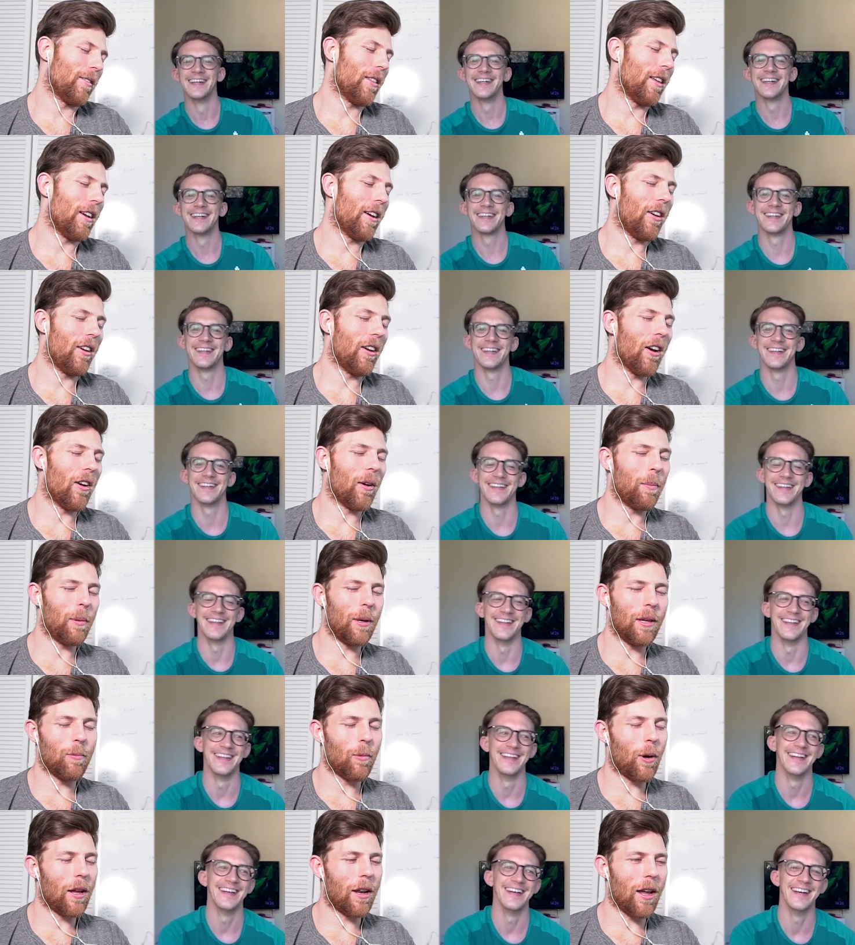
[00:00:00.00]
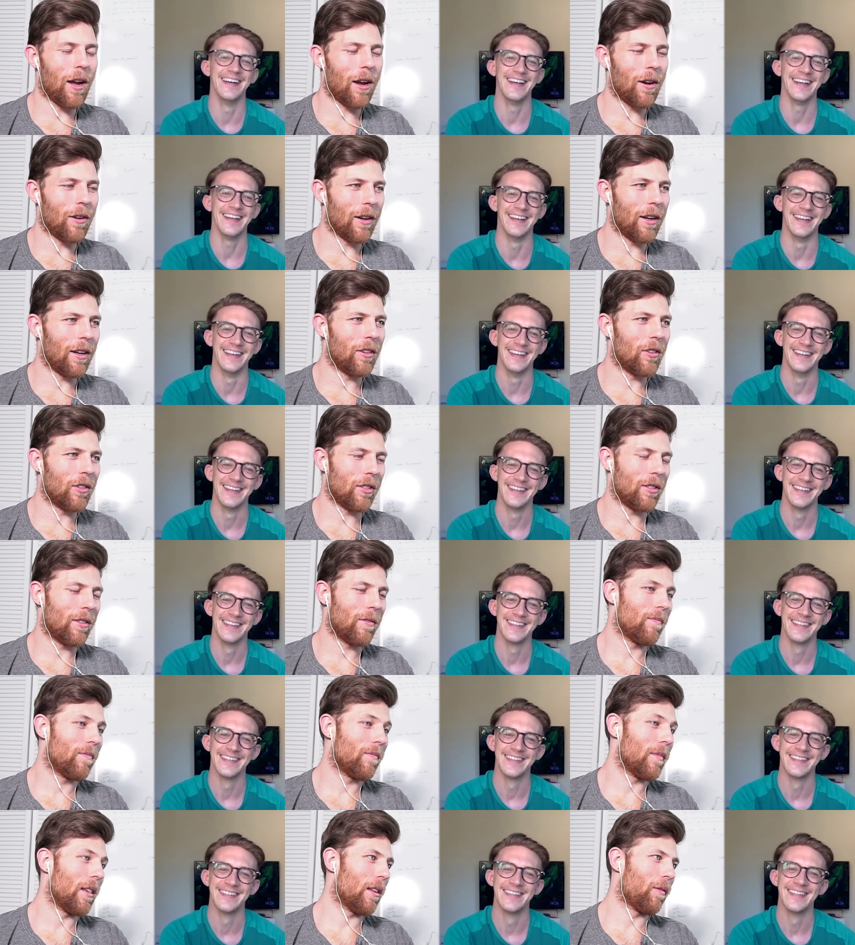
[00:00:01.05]
Speaker 1: There you go. I mean, why not, right? Just
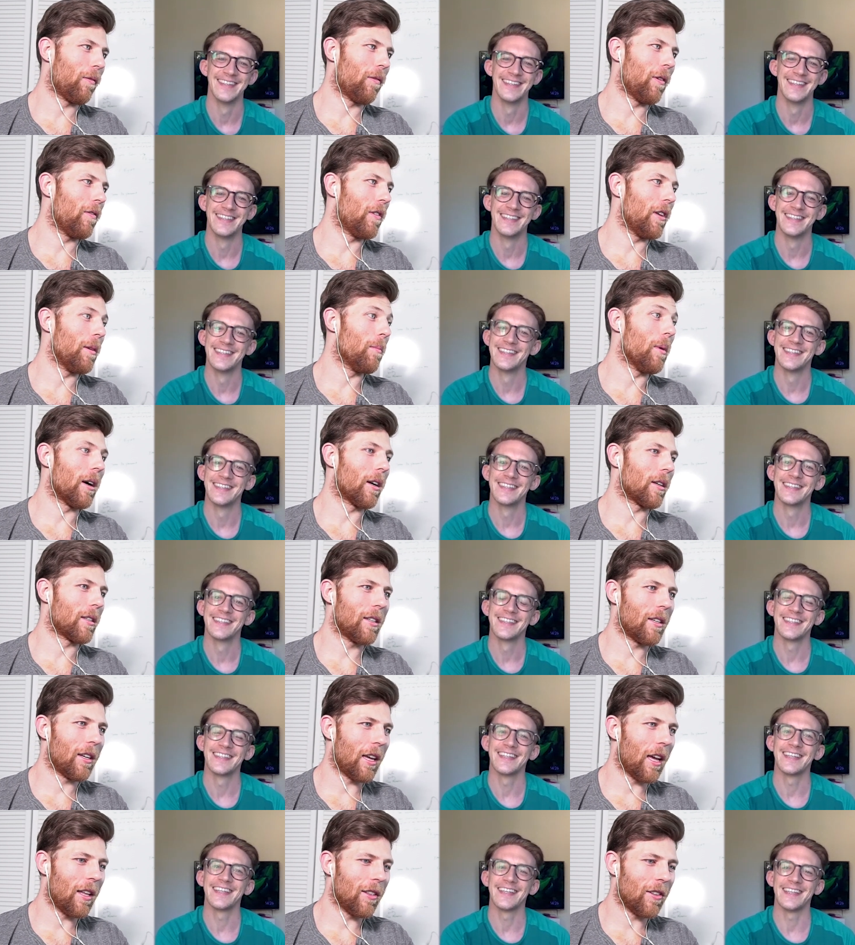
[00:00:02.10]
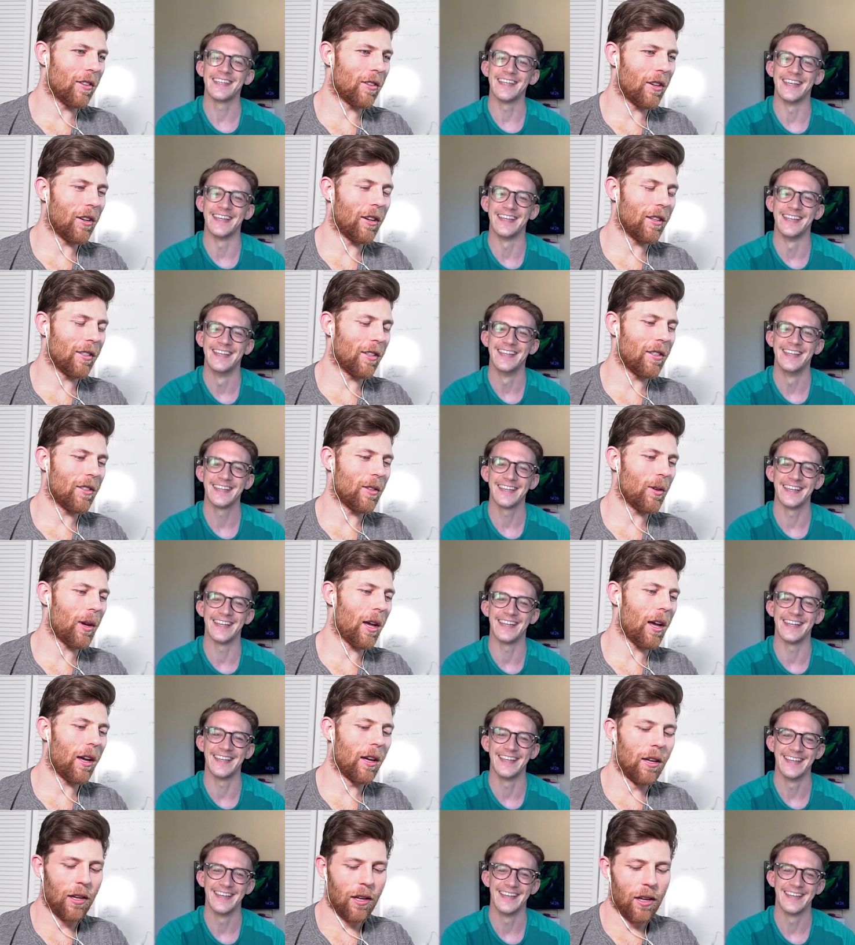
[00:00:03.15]
it's fifteen bucks to get in the circus. It's
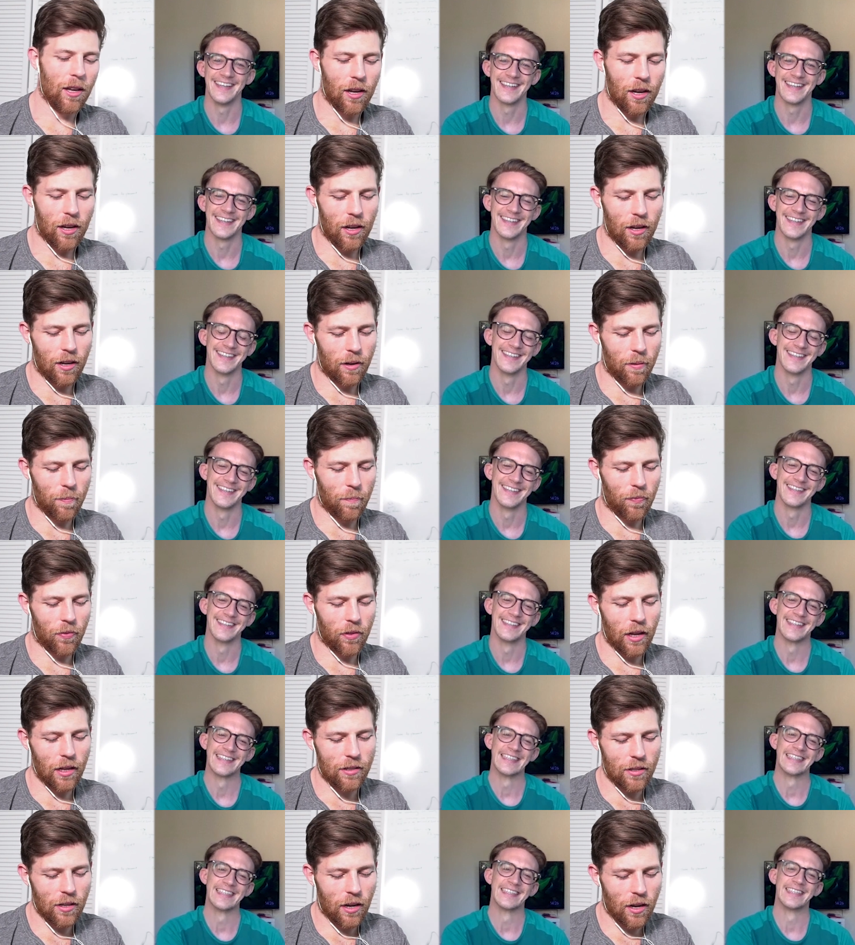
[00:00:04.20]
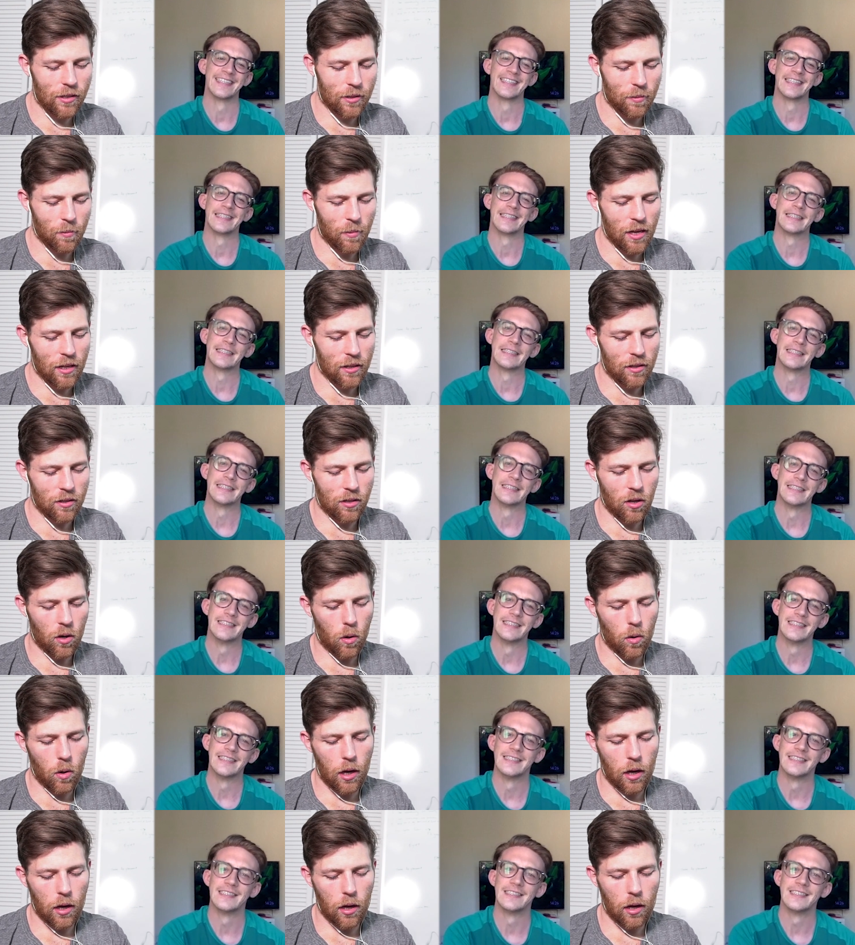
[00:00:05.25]
okay. Um, that's awesome, man.
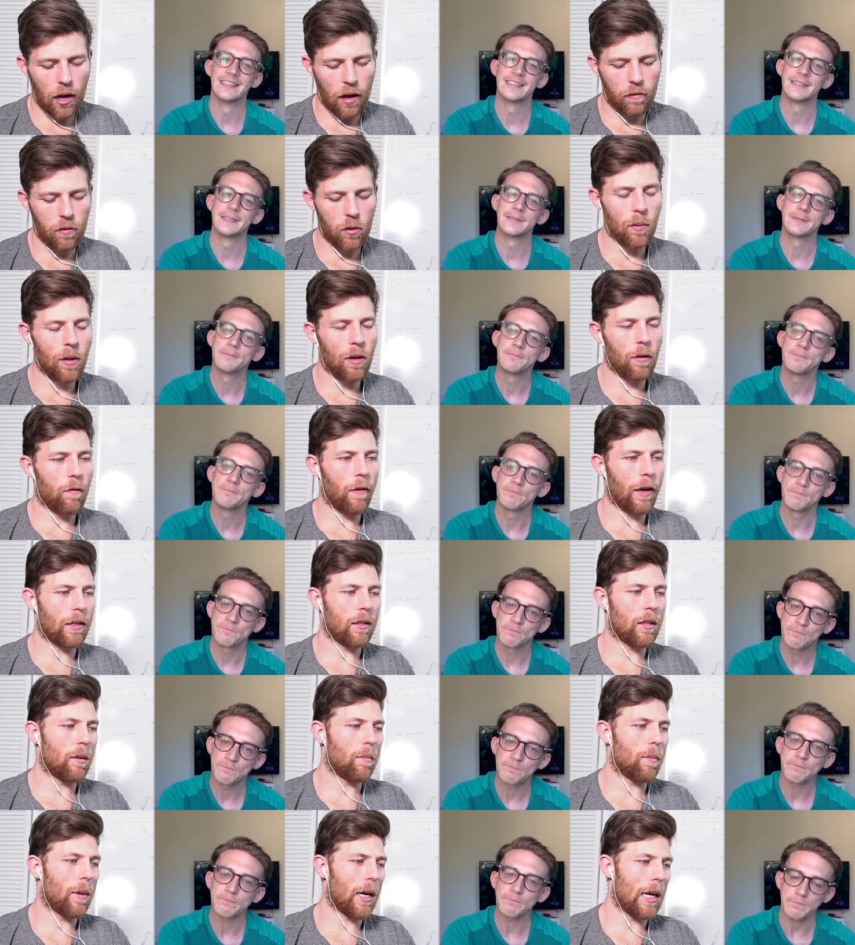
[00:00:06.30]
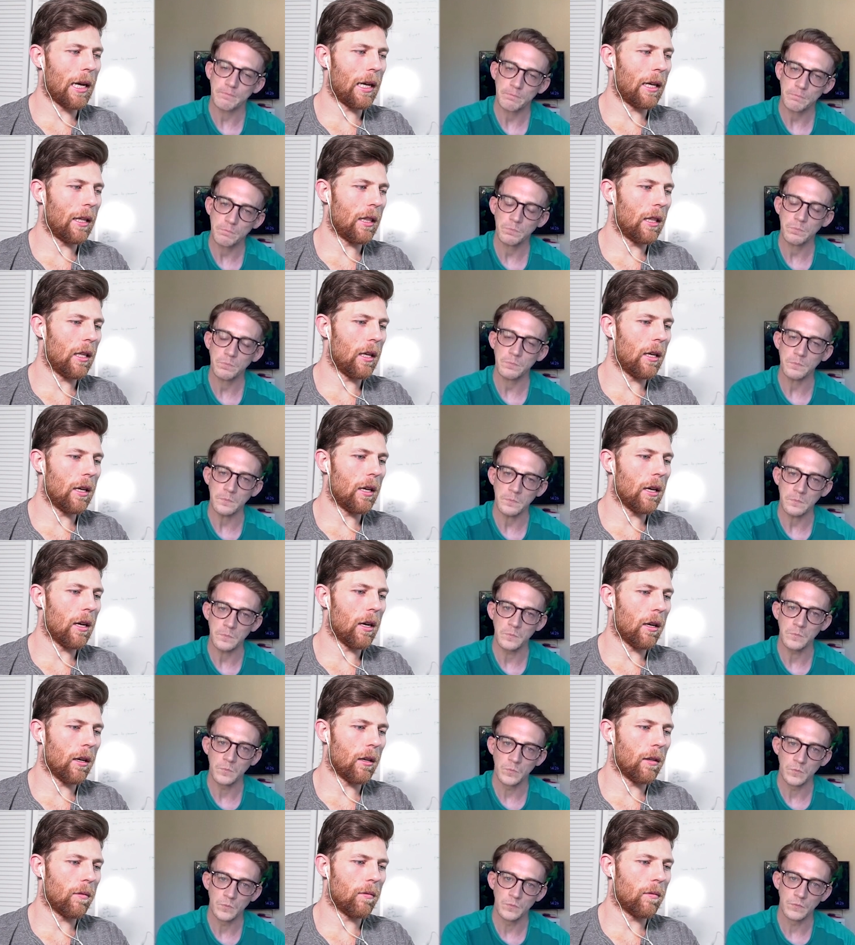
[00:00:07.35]
So uh, have you been affected by the...
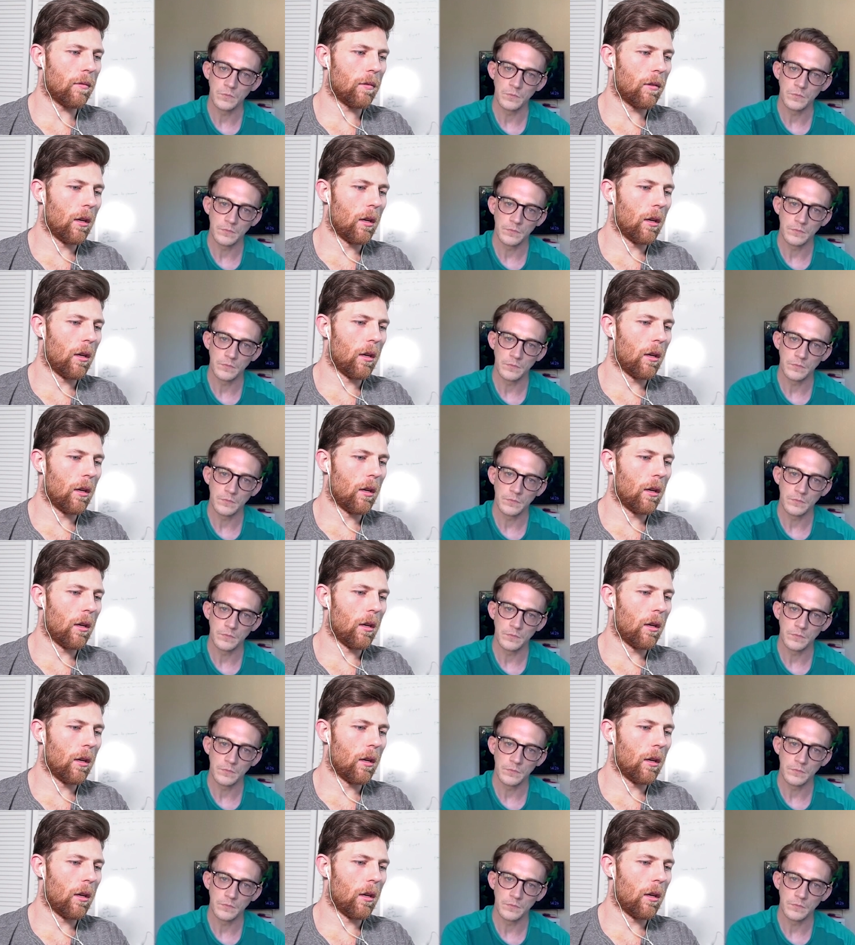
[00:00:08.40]
Uh,